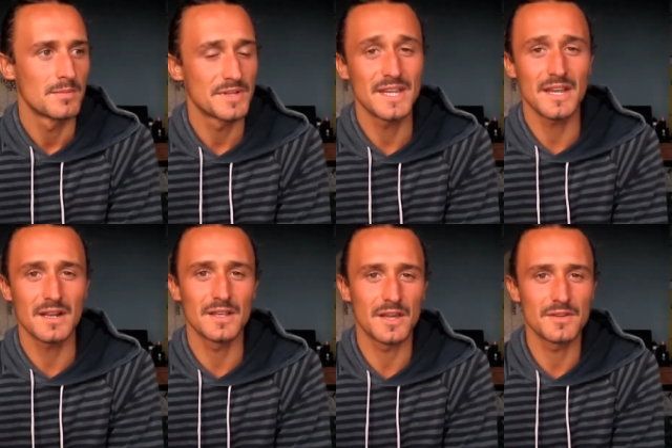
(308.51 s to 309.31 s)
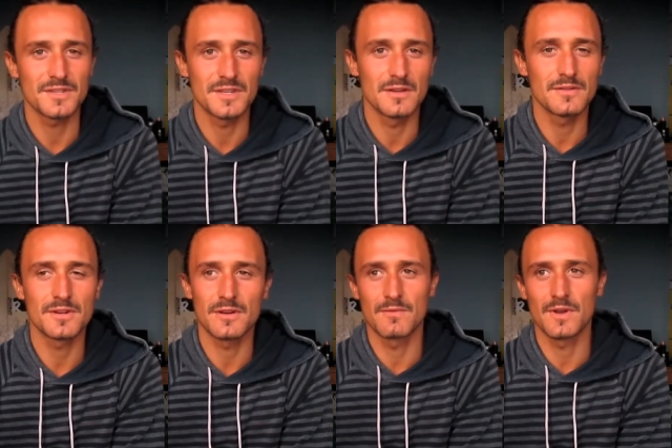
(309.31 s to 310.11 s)
particularly those two,
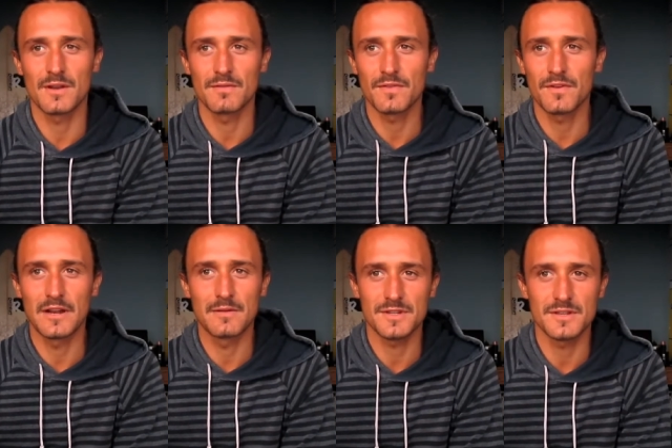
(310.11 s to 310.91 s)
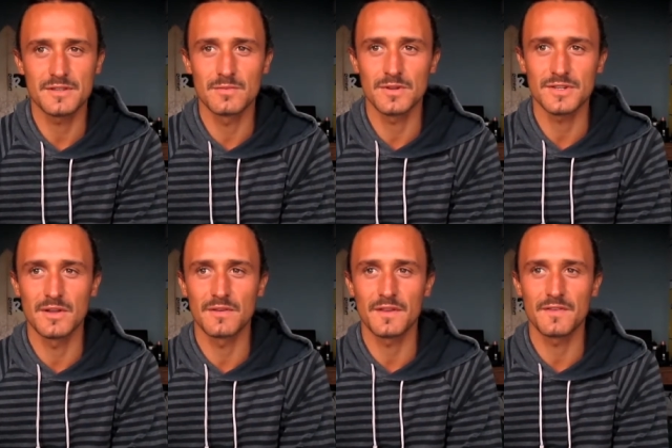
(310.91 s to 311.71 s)
Durian Rider and Freelee, which I used to watch a
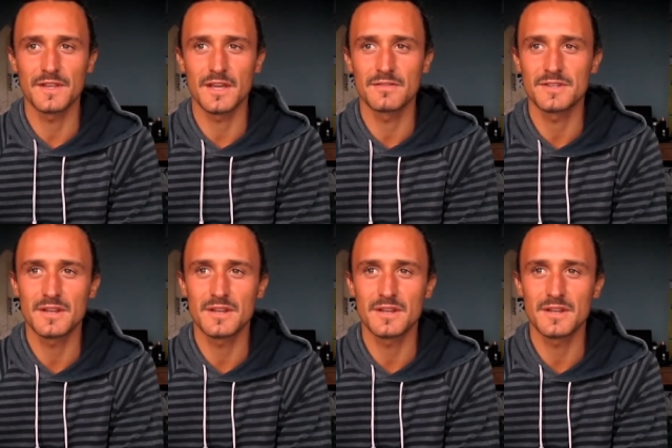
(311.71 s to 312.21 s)
lot of their videos.